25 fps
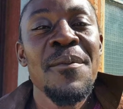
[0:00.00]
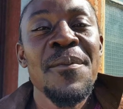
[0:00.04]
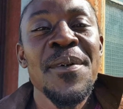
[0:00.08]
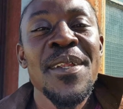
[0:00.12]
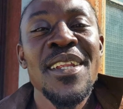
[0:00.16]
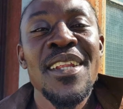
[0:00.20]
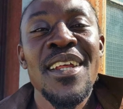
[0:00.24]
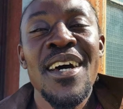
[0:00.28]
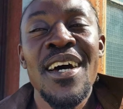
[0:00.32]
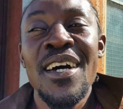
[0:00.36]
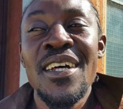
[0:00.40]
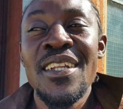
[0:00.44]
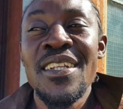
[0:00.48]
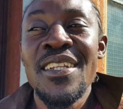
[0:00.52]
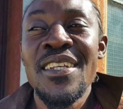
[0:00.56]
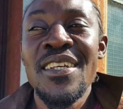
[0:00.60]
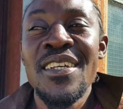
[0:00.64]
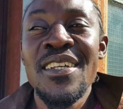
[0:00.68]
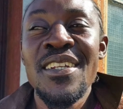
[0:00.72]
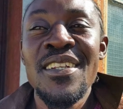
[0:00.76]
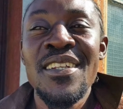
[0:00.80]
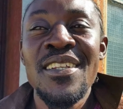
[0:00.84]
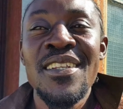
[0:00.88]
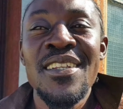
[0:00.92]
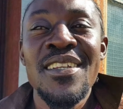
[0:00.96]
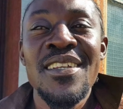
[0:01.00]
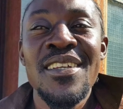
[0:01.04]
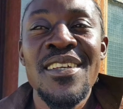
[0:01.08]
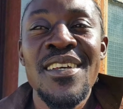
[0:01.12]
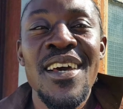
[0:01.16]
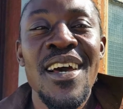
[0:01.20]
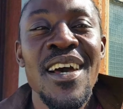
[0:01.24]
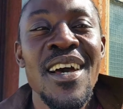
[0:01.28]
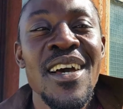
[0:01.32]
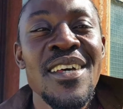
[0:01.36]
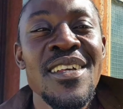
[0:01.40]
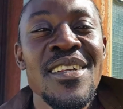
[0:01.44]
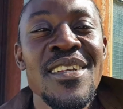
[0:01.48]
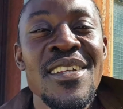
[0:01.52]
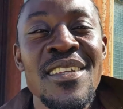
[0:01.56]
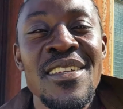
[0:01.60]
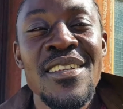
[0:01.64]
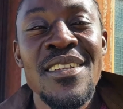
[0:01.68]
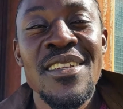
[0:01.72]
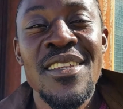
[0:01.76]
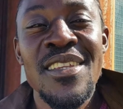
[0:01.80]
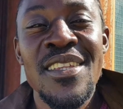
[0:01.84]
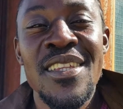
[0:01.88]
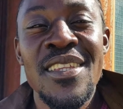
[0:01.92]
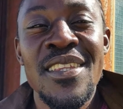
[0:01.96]
I'm an artist.
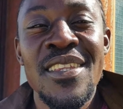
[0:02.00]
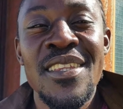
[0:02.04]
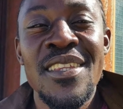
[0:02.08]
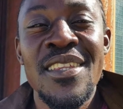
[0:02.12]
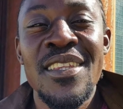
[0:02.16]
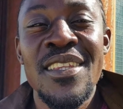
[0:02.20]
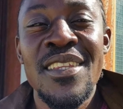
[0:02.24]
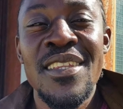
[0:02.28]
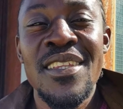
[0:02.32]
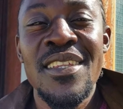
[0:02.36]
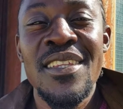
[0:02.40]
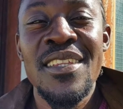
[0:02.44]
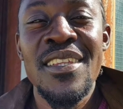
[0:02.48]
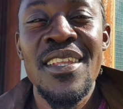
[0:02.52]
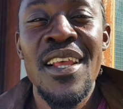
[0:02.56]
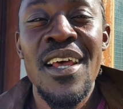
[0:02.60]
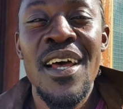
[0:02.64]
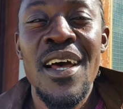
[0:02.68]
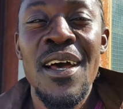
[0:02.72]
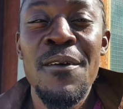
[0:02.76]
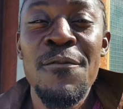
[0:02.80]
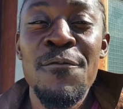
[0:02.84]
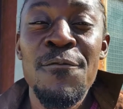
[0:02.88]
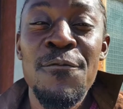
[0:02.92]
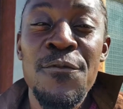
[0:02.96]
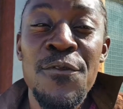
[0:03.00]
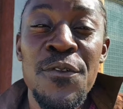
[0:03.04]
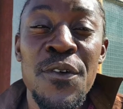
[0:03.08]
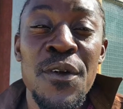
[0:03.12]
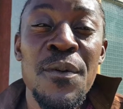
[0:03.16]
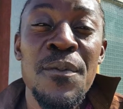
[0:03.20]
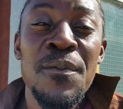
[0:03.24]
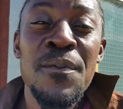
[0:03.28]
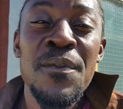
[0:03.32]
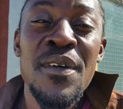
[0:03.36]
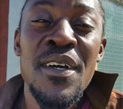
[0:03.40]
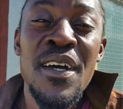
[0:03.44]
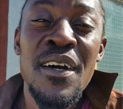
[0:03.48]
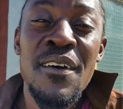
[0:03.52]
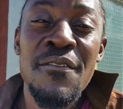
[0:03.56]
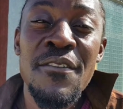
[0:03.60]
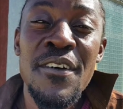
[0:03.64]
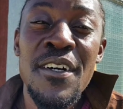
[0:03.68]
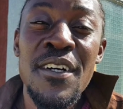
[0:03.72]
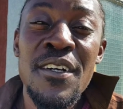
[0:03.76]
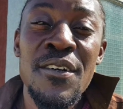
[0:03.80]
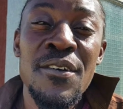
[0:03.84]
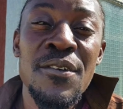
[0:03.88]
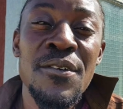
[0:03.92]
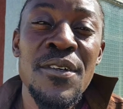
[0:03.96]
I'm from
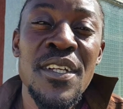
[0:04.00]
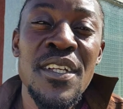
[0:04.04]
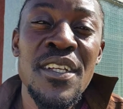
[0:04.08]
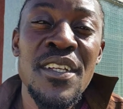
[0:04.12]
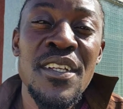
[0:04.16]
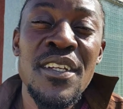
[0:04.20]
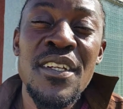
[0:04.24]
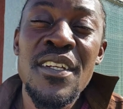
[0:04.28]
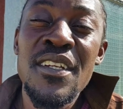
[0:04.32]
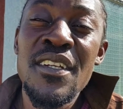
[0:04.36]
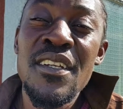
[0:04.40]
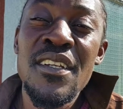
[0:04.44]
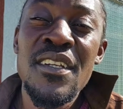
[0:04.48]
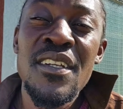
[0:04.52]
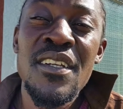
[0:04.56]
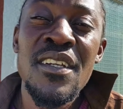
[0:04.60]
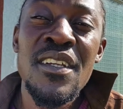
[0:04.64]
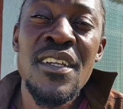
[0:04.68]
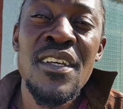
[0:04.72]
Kavango region,